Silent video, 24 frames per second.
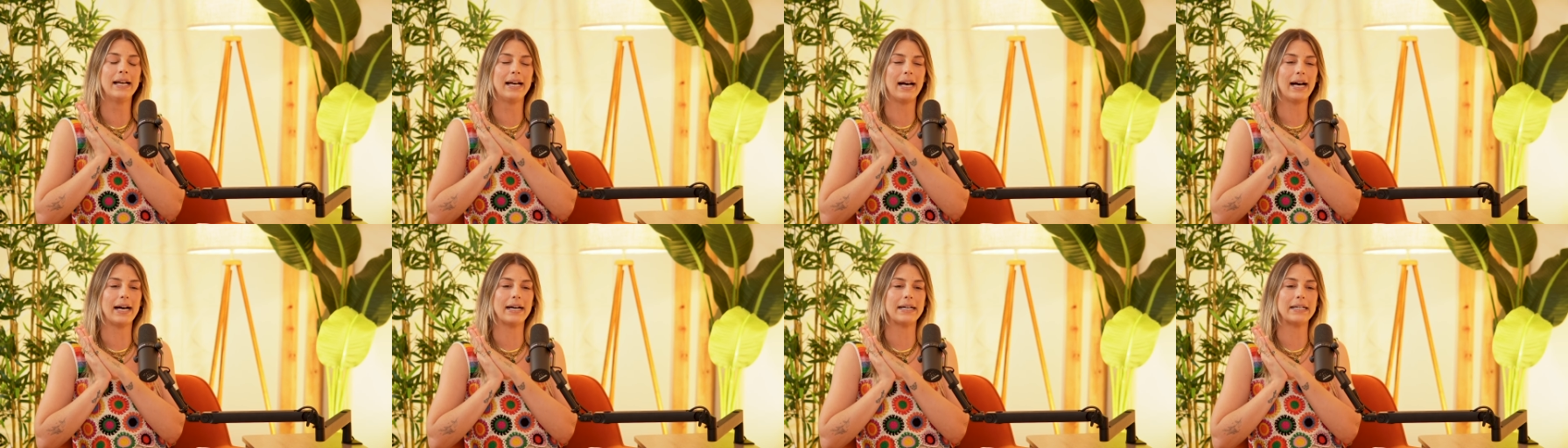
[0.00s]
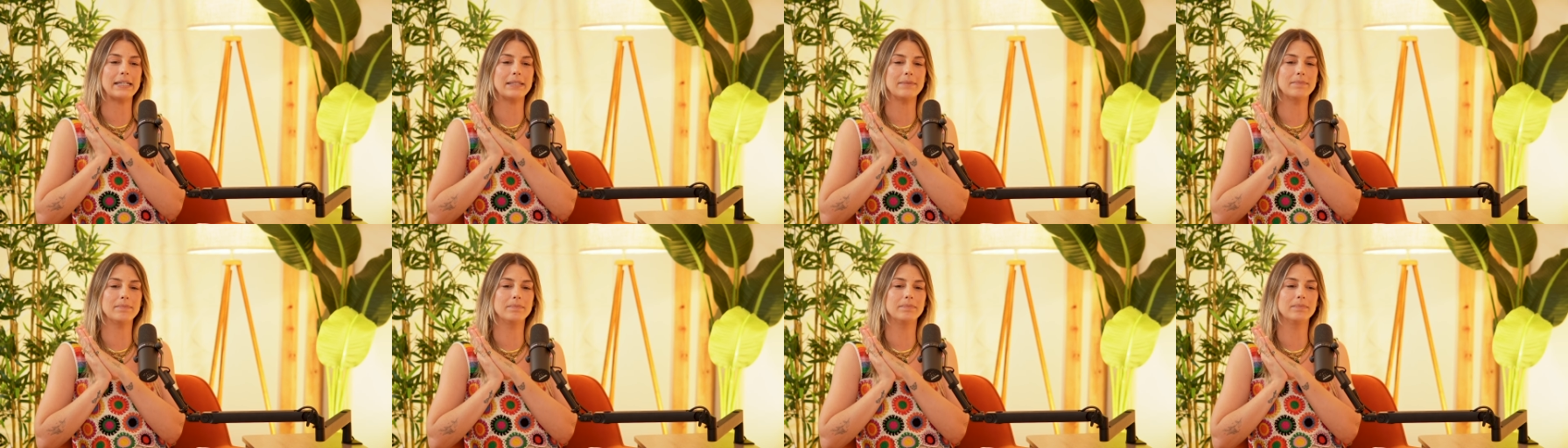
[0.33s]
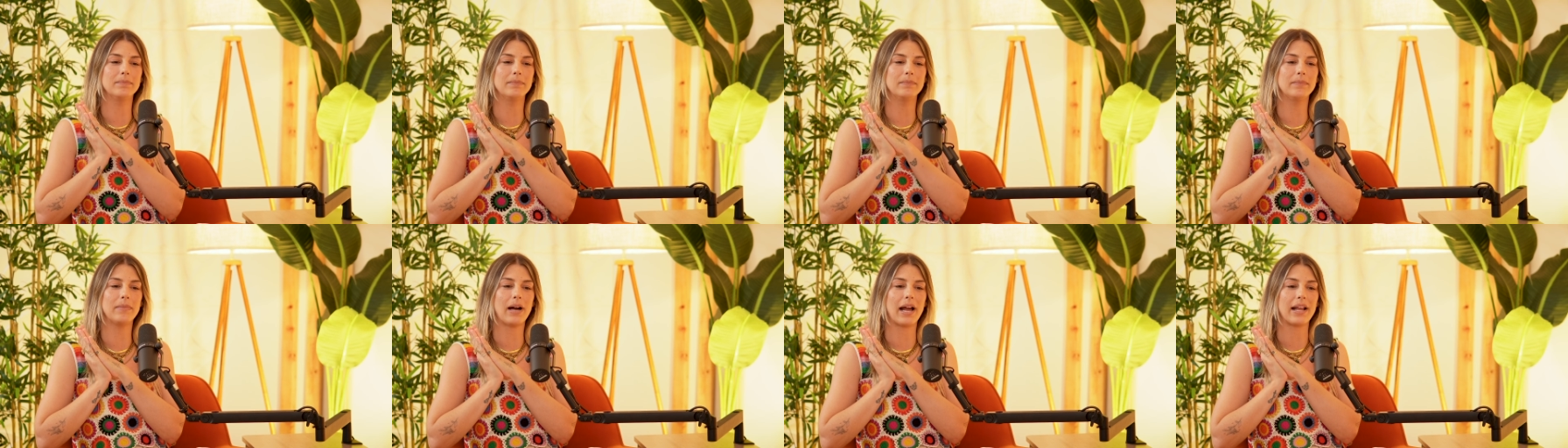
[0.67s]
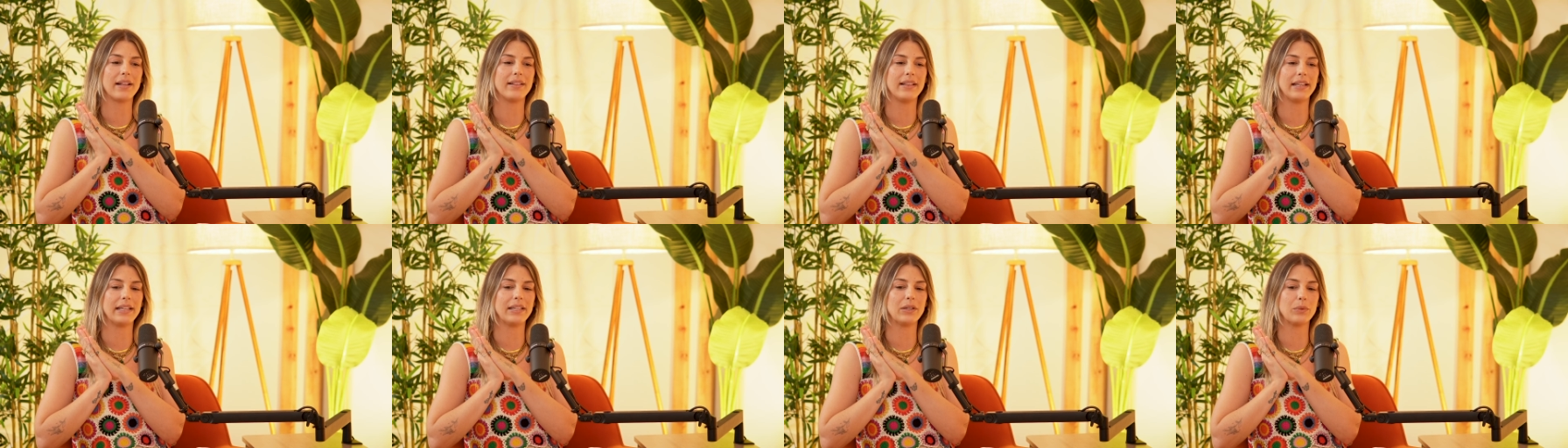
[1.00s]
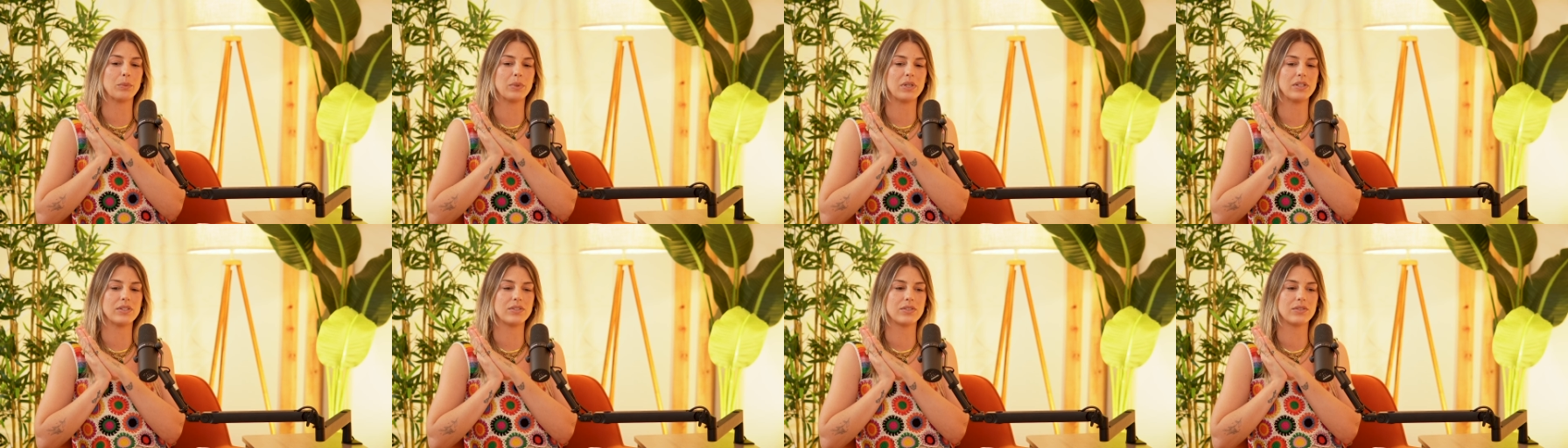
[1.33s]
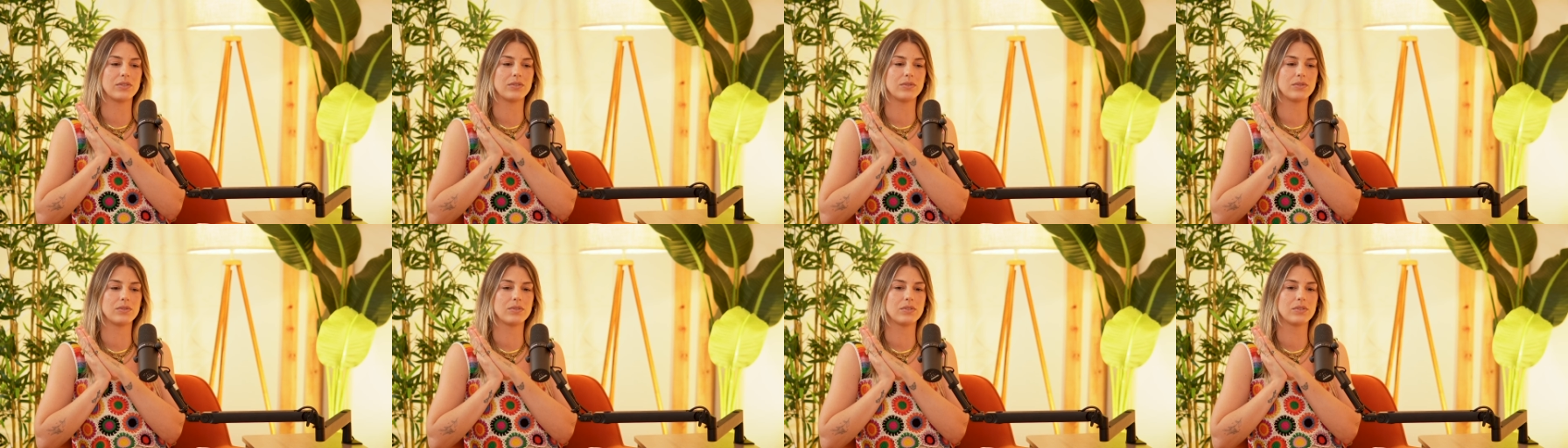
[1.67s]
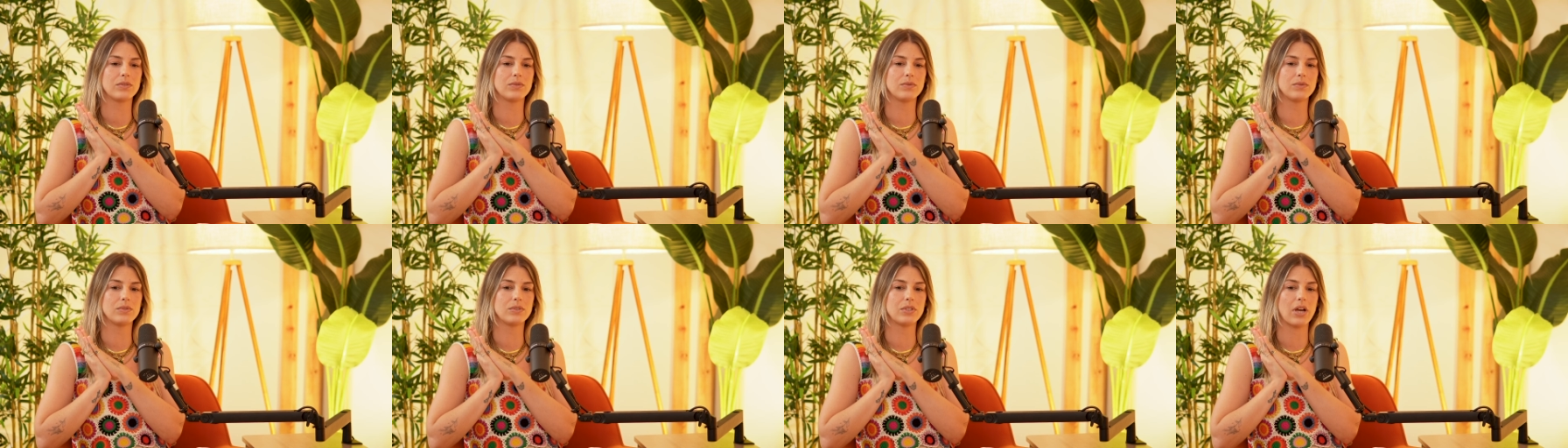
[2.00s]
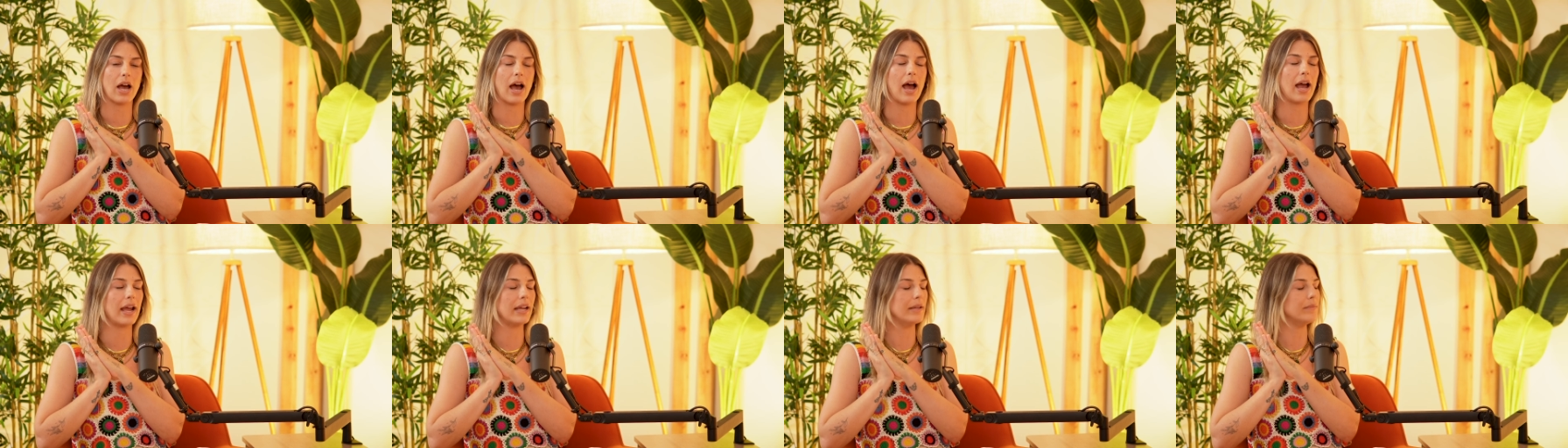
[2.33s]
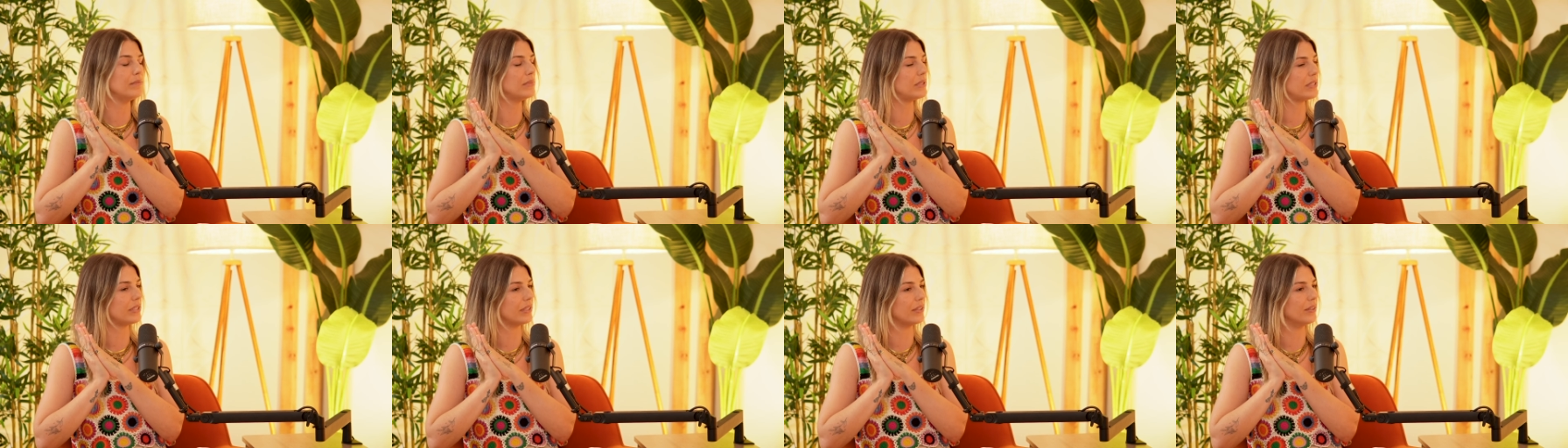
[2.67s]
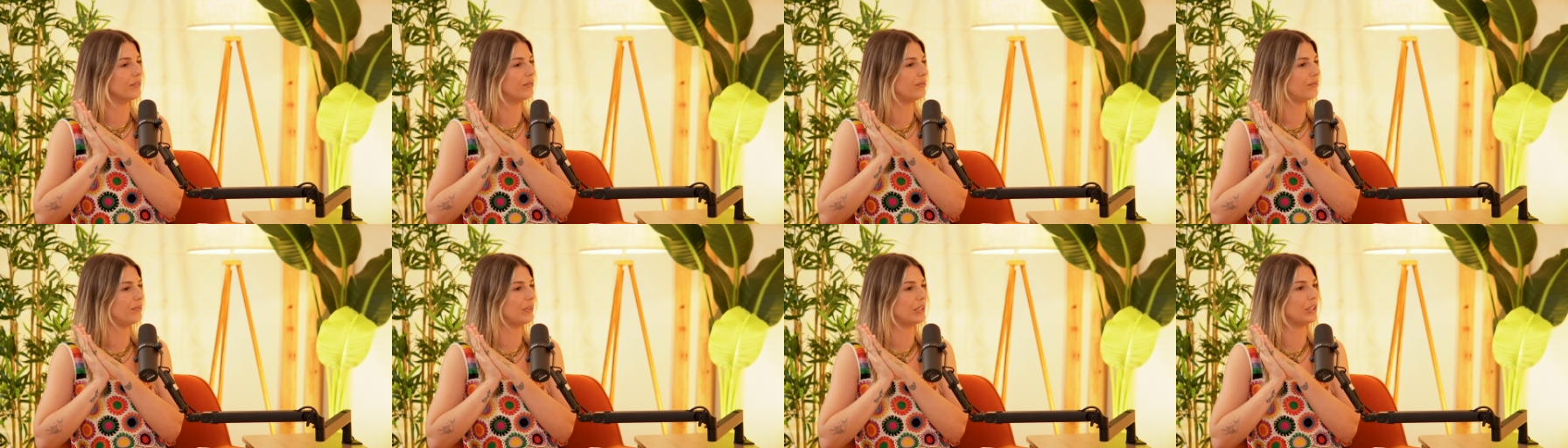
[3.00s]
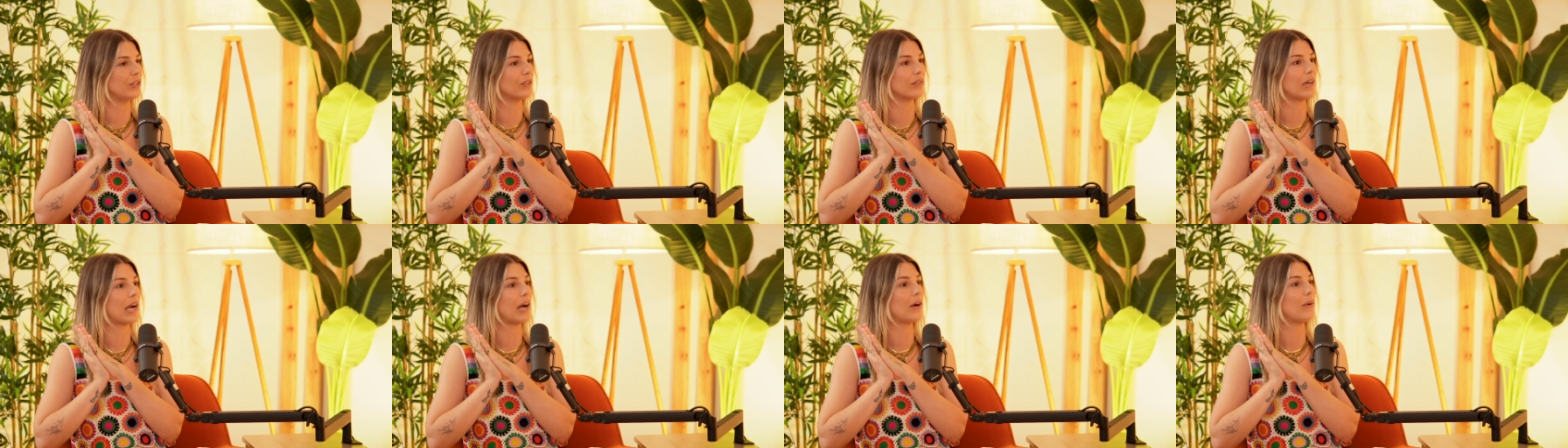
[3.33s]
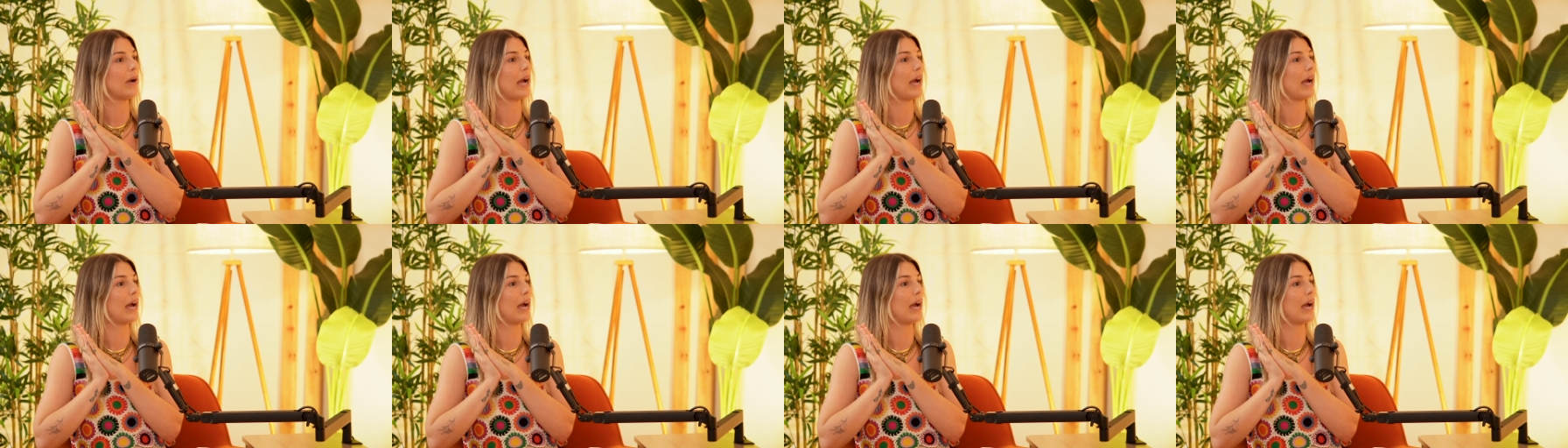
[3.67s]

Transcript: um, I think it was time to figure out